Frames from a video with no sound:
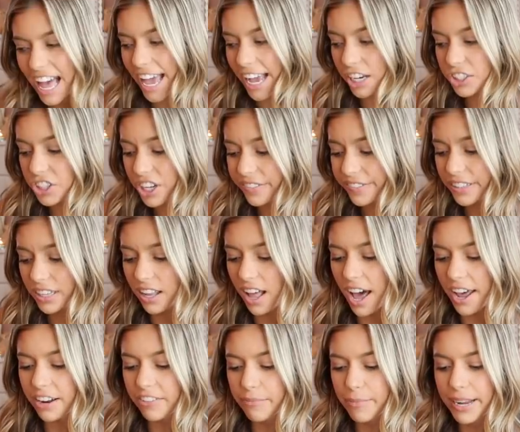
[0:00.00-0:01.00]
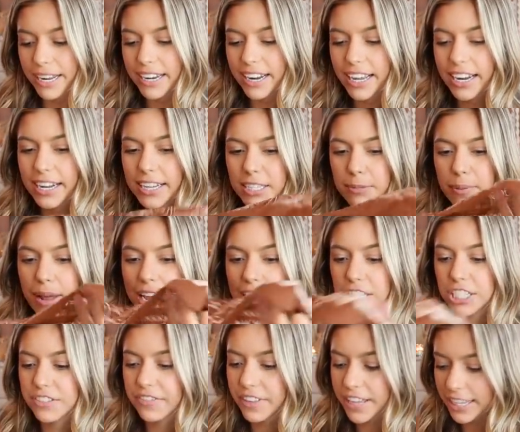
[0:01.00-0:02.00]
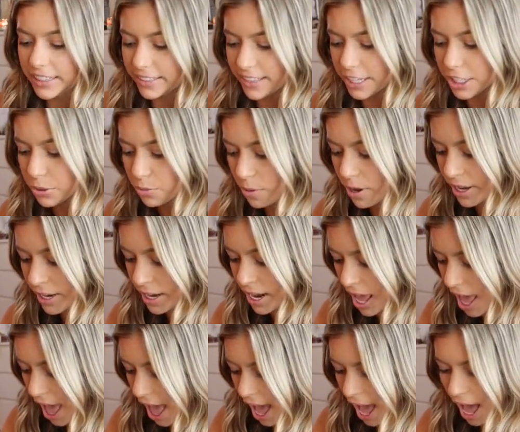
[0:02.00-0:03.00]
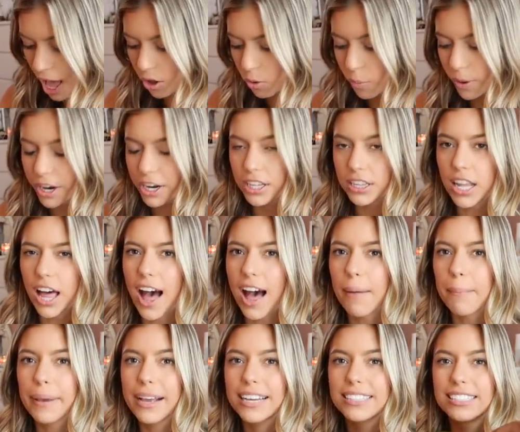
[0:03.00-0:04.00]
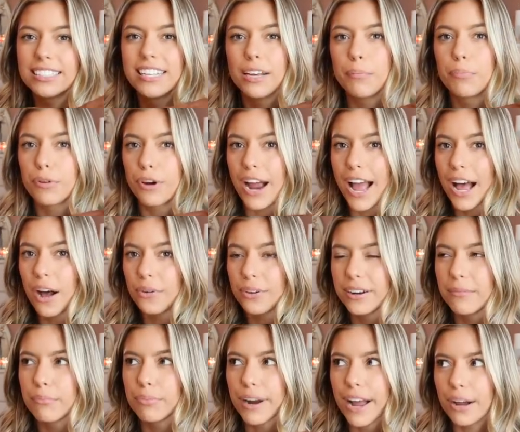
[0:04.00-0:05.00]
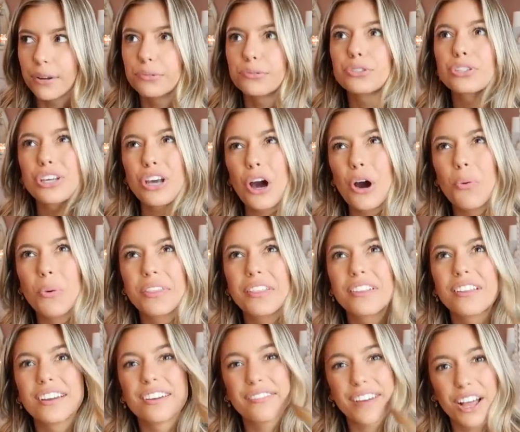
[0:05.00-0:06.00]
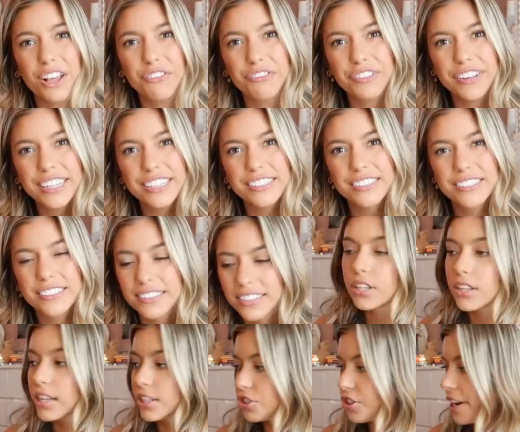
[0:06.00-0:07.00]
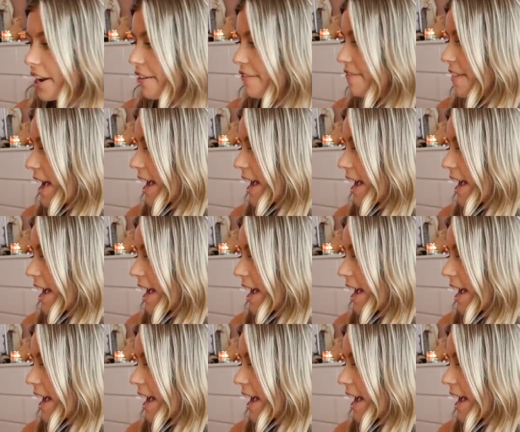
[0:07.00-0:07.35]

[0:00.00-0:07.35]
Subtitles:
I actually have a lot of bandanas, but I just feel like this one I'll wear a lot because it's a brown and browns go with a lot of outfits. Let's try to